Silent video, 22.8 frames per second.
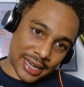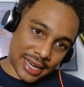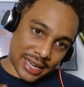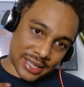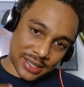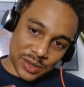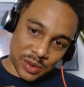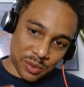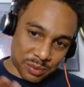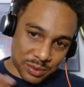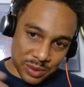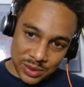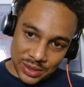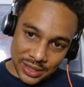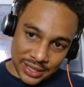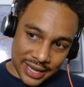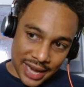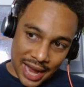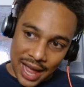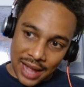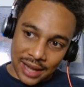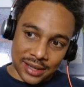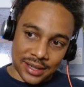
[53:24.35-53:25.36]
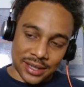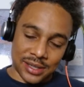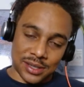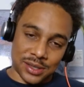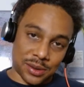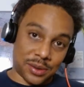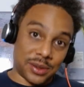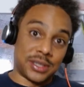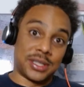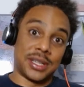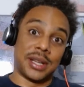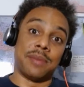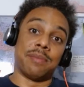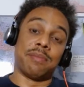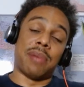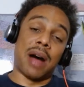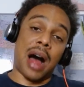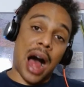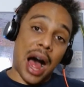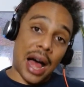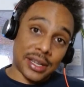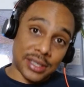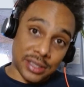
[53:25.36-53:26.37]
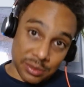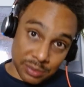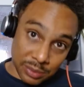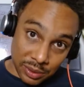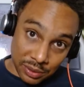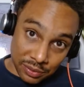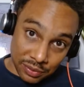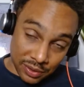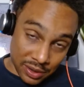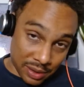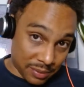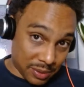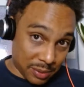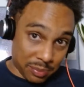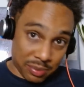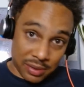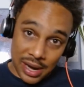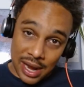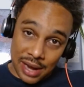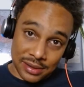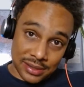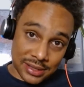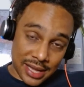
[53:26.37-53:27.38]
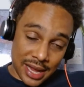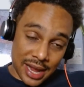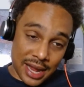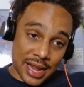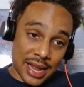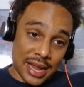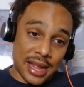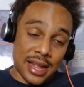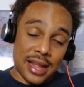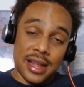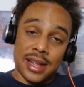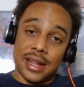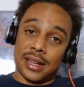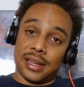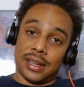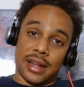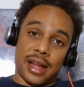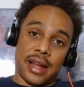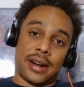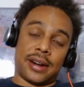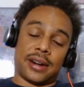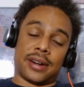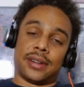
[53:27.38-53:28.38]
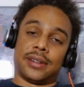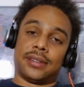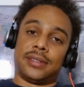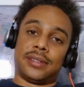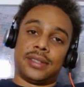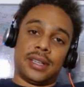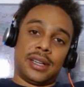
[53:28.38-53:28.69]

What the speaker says: He has no musicality. So it's impossible for him to pronounce that letter.